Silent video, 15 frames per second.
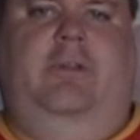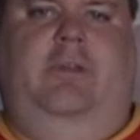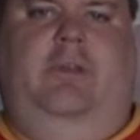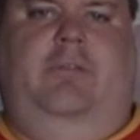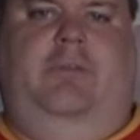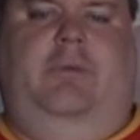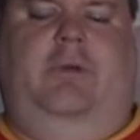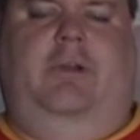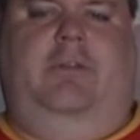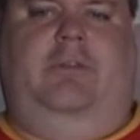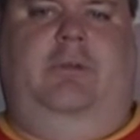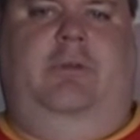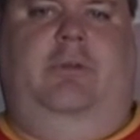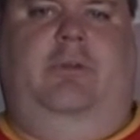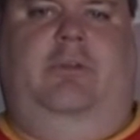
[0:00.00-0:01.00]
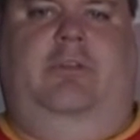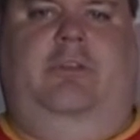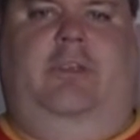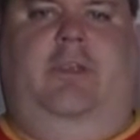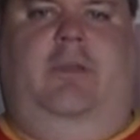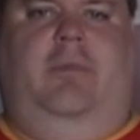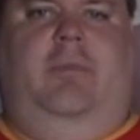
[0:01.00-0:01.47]
If you want to
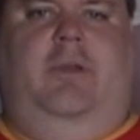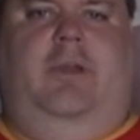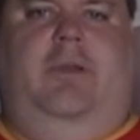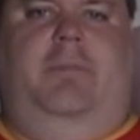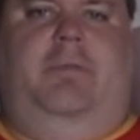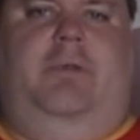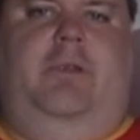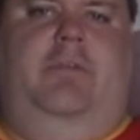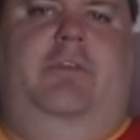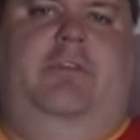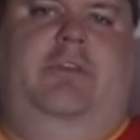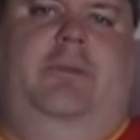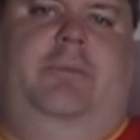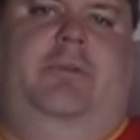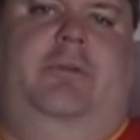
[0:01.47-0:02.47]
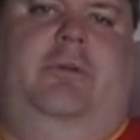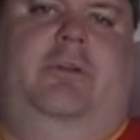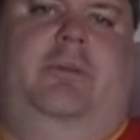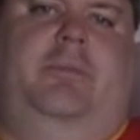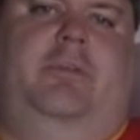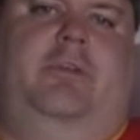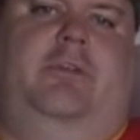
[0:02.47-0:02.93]
see my previous episode,
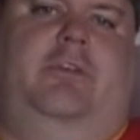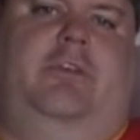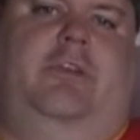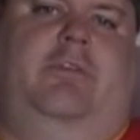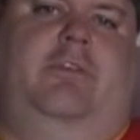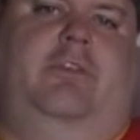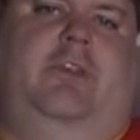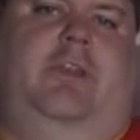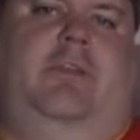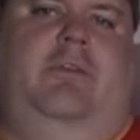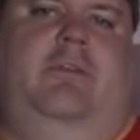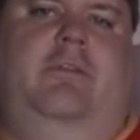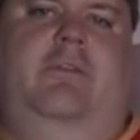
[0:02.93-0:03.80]
episode 17,